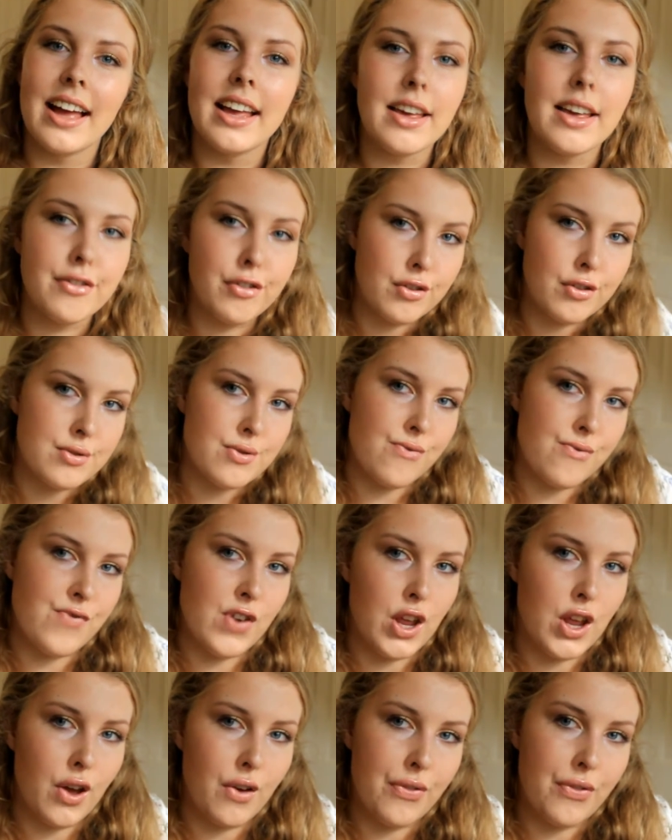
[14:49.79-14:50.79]
Give this
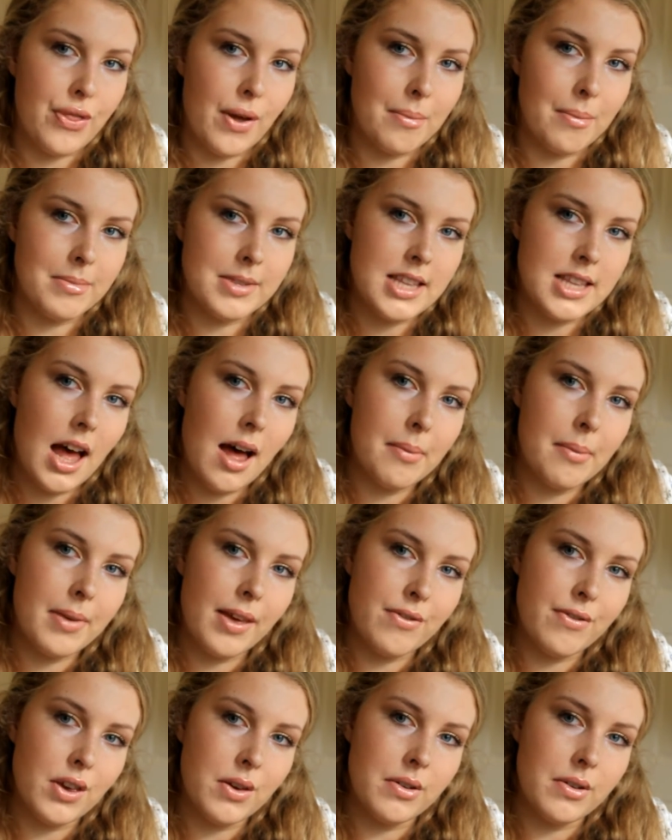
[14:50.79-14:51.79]
video a thumbs up
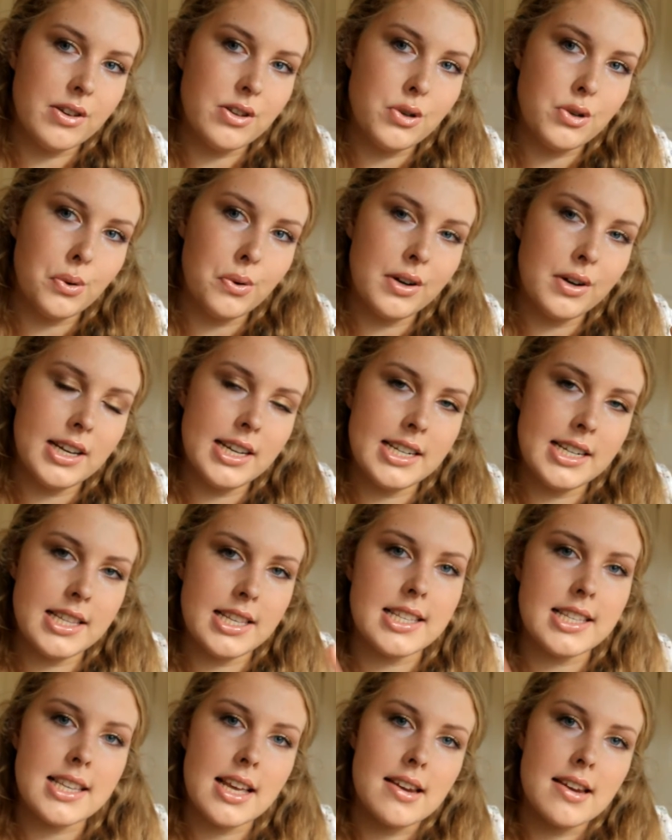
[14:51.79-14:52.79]
if you enjoyed
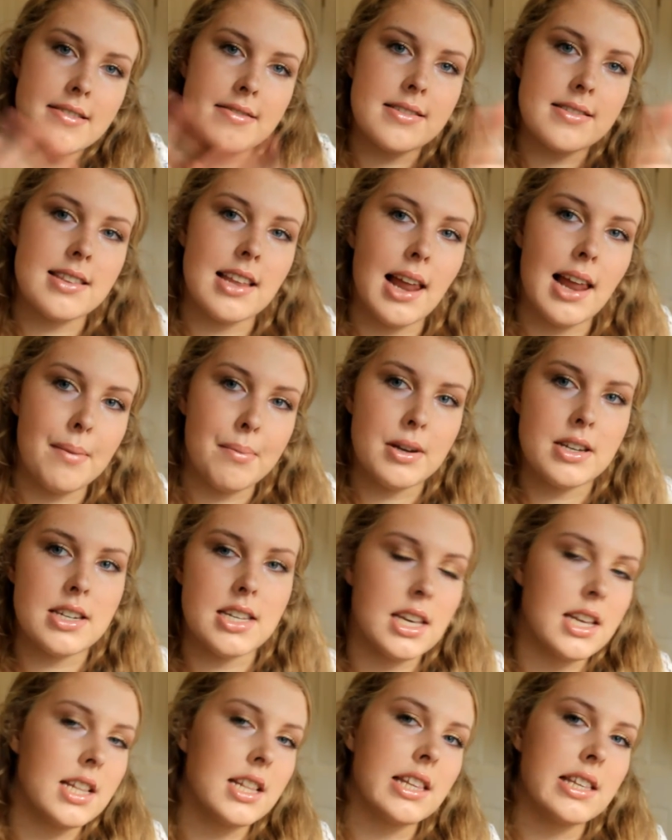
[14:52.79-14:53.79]
this kind of
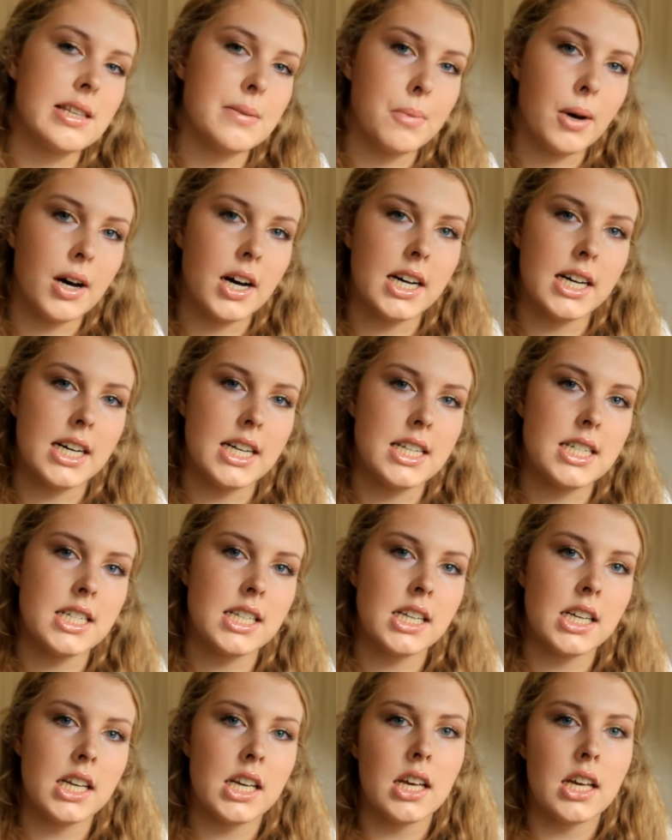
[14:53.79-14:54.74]
celebrity inspired